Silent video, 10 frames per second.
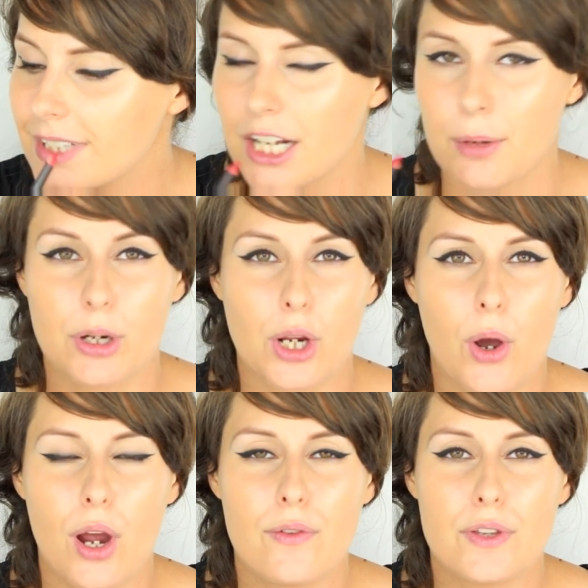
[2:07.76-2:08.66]
And I'm going to
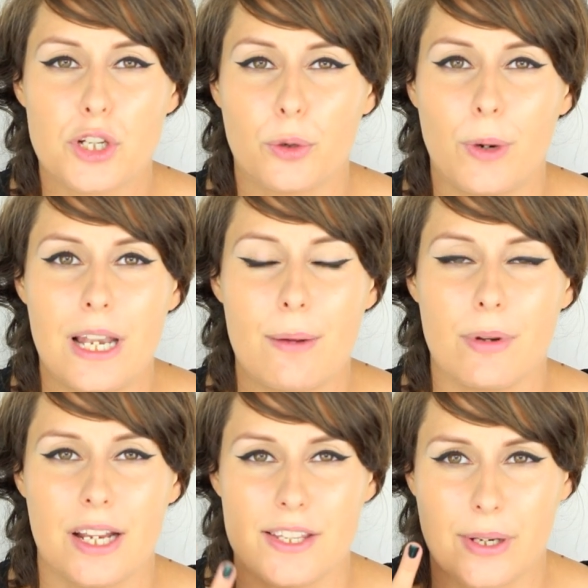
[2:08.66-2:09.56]
go over the top of my
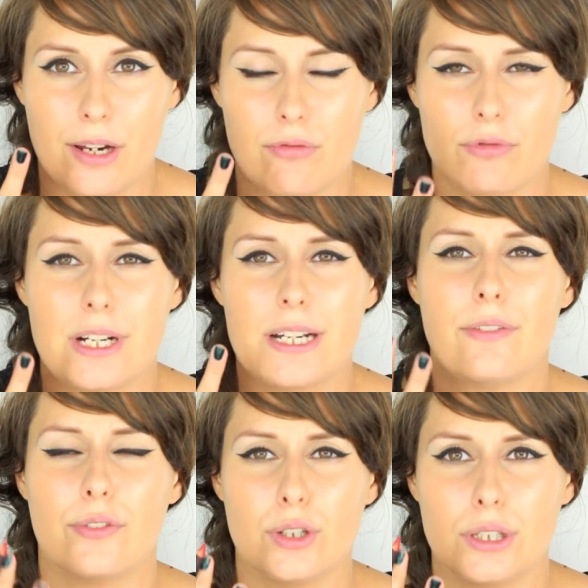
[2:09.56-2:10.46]
lip line so I get a
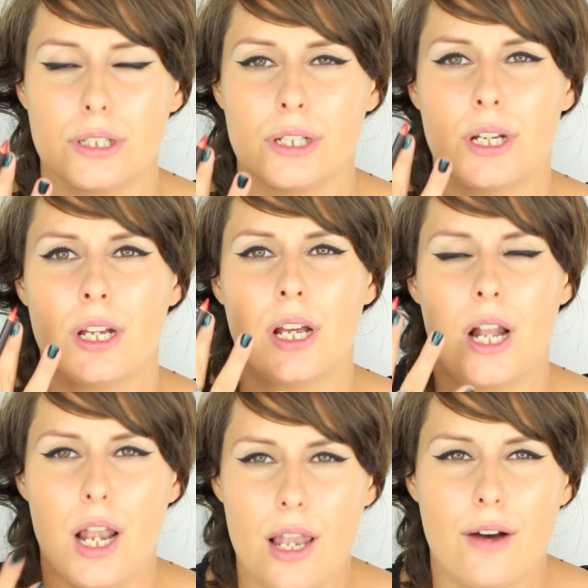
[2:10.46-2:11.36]
really full,
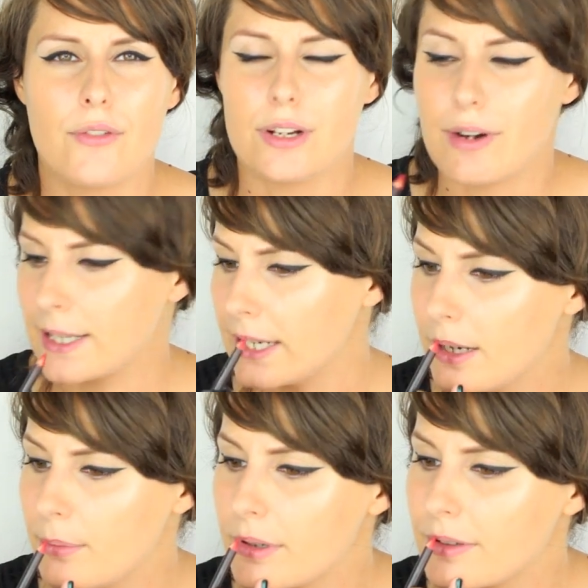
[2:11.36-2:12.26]
lovely red
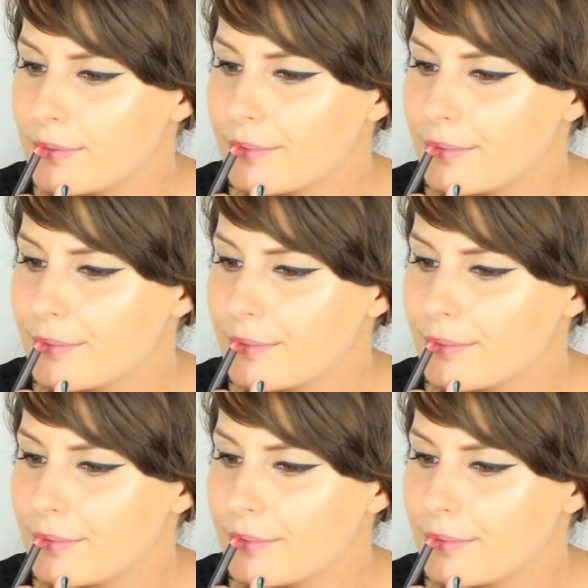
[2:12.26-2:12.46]
lip.